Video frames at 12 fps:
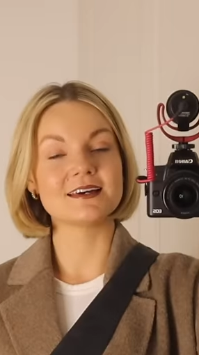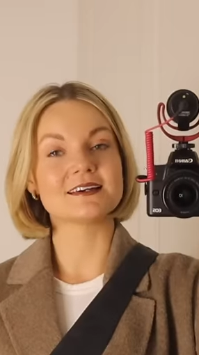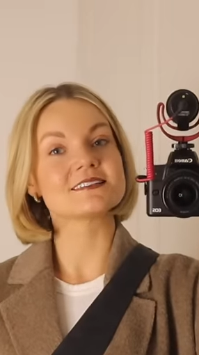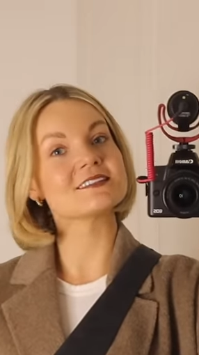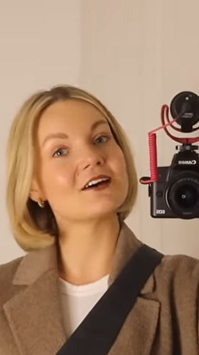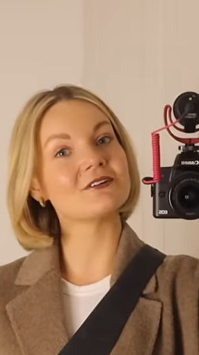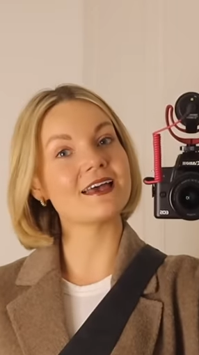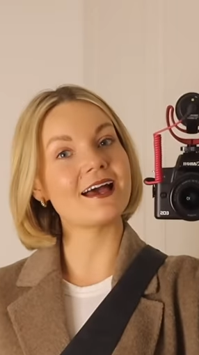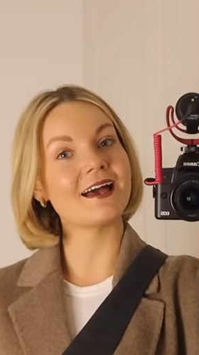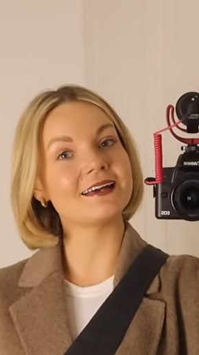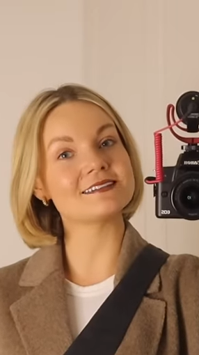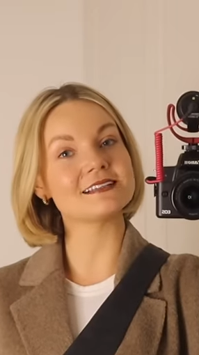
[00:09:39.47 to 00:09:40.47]
So yeah,
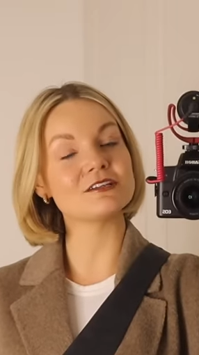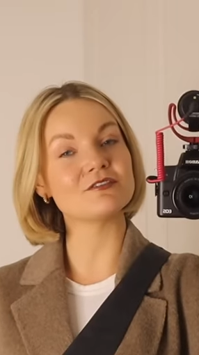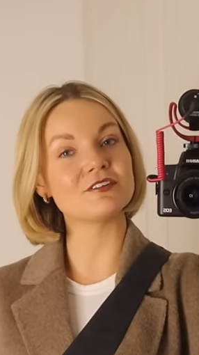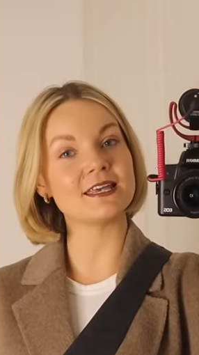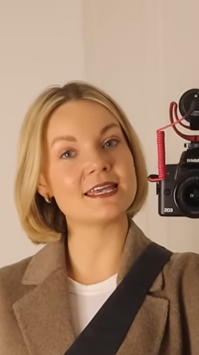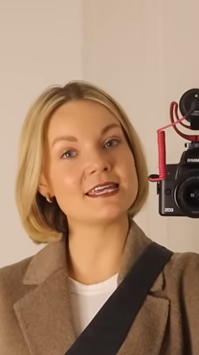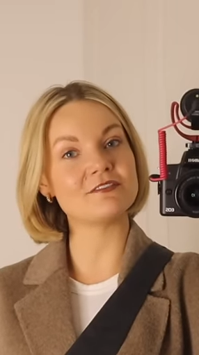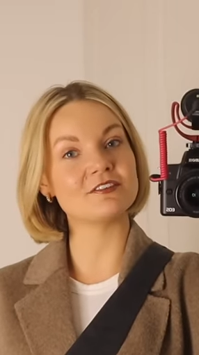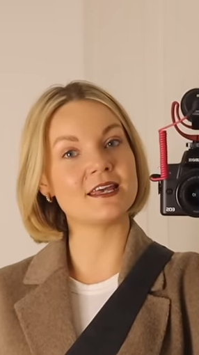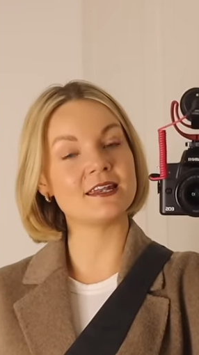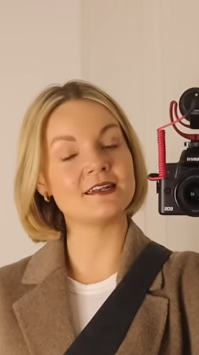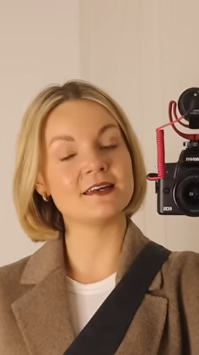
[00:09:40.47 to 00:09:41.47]
I had a lovely
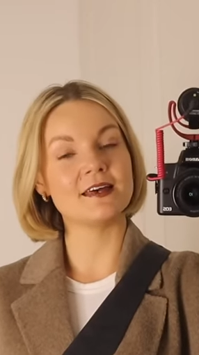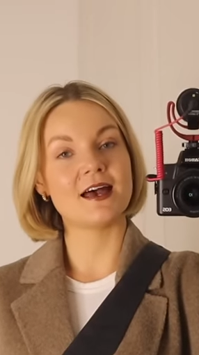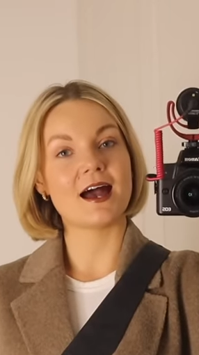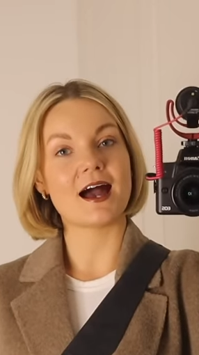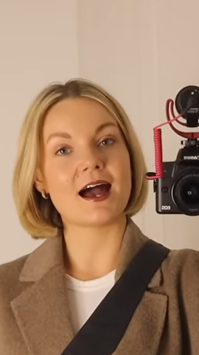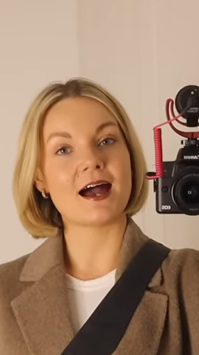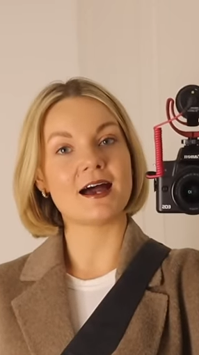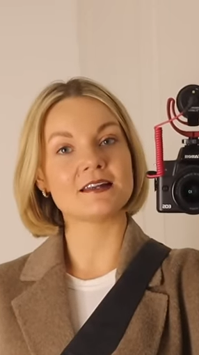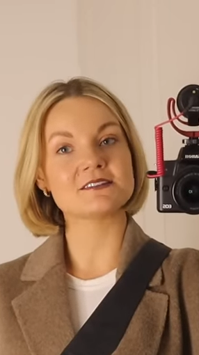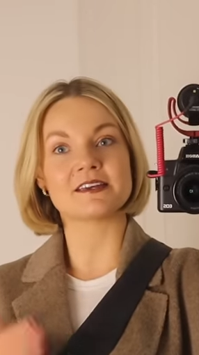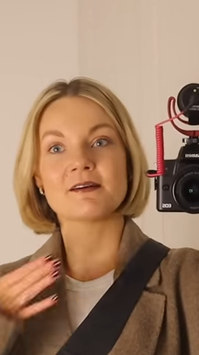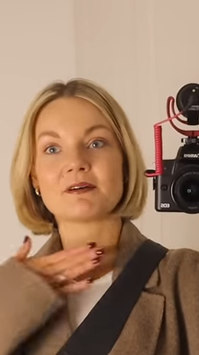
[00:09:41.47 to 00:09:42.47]
evening
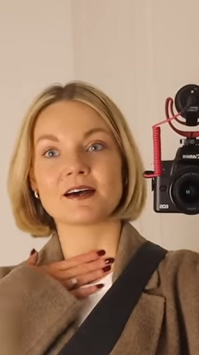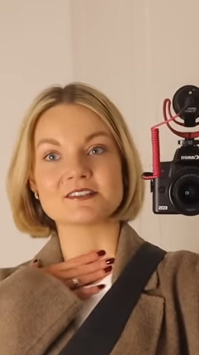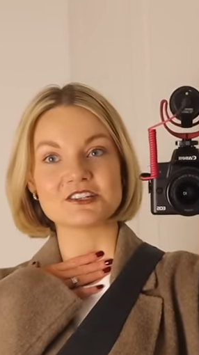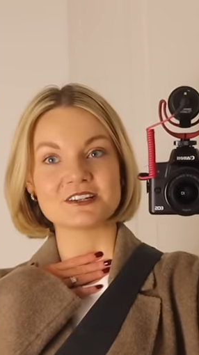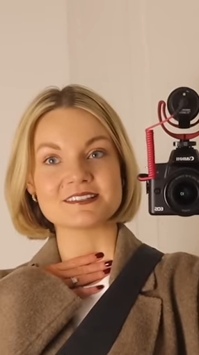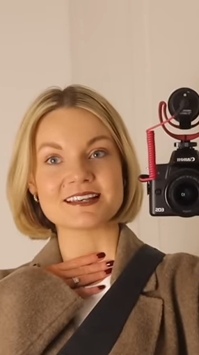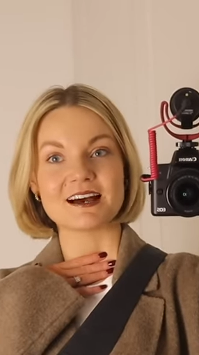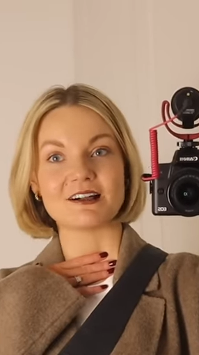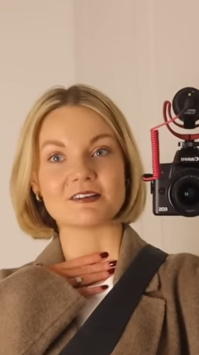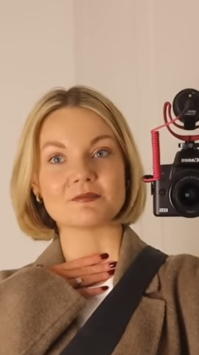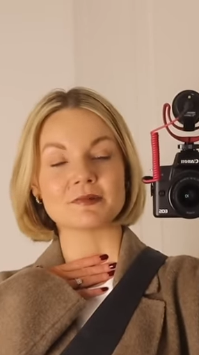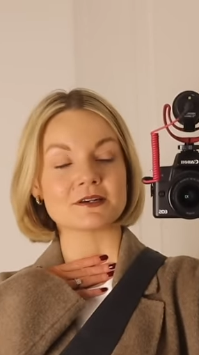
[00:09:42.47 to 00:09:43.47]
and yeah, as you can
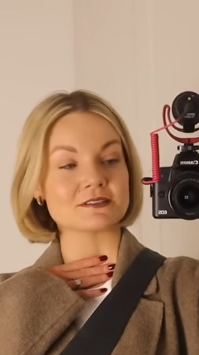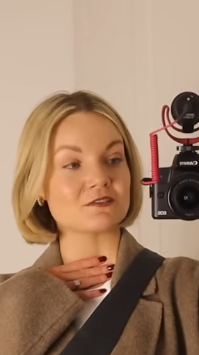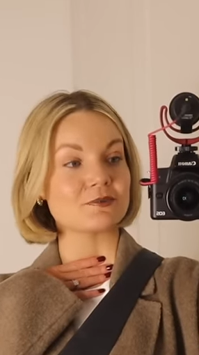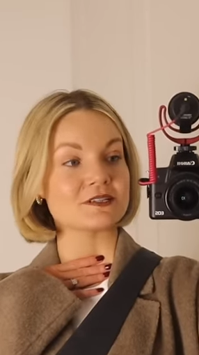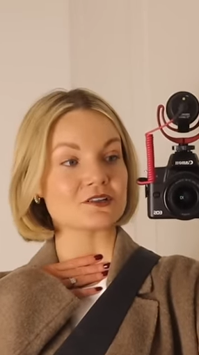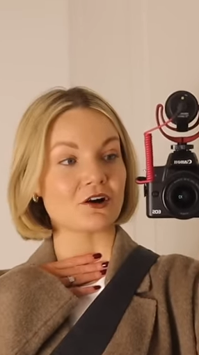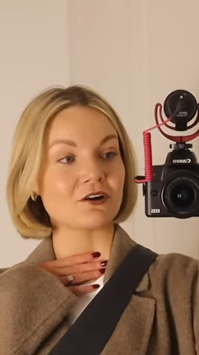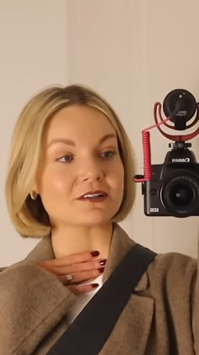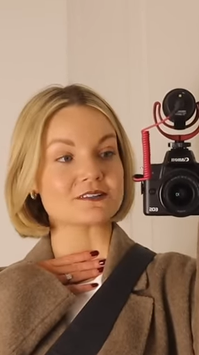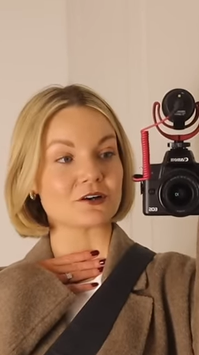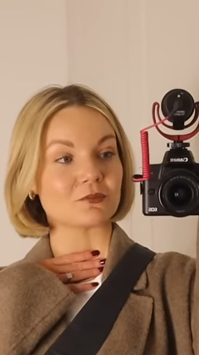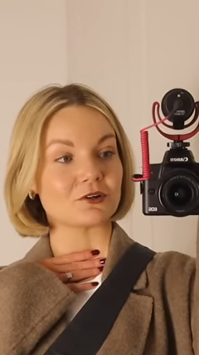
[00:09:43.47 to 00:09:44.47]
tell, because I've been talking
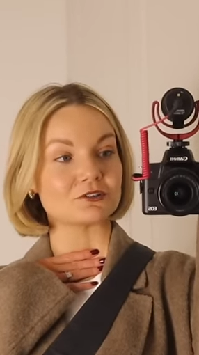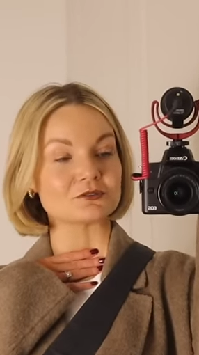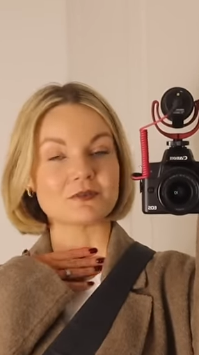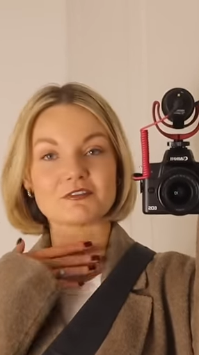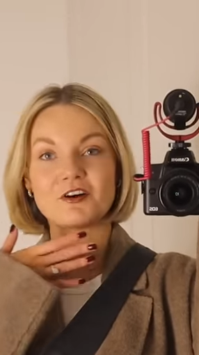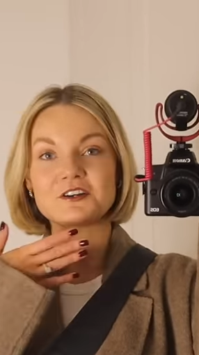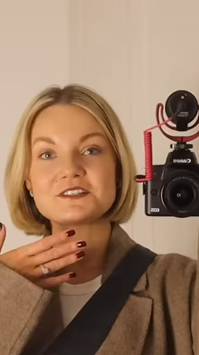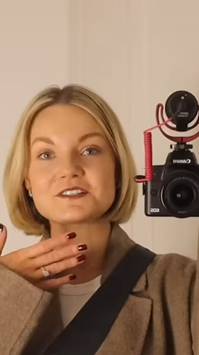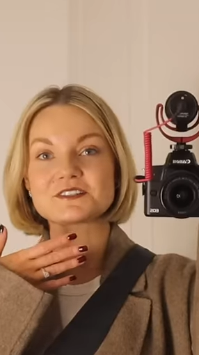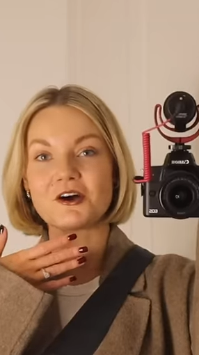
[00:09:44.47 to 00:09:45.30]
so much, my voice has